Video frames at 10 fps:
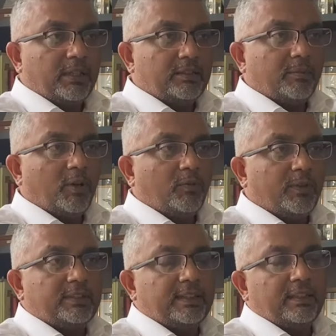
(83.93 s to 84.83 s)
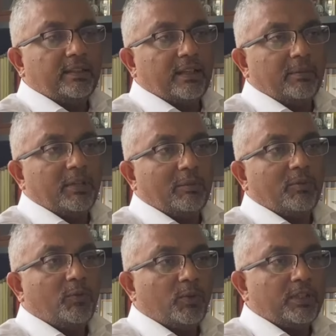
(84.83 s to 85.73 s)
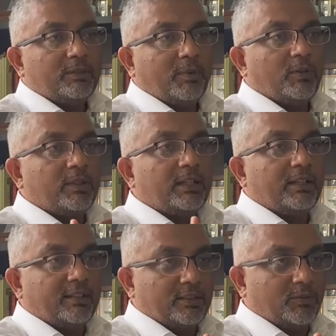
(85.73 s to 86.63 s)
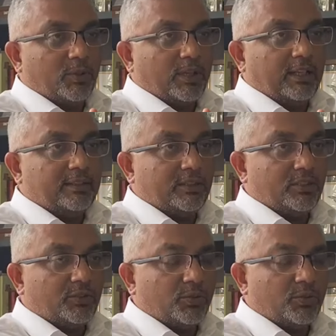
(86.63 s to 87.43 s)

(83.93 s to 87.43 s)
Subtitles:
It's about first thing, element number 4 is about context of the organization.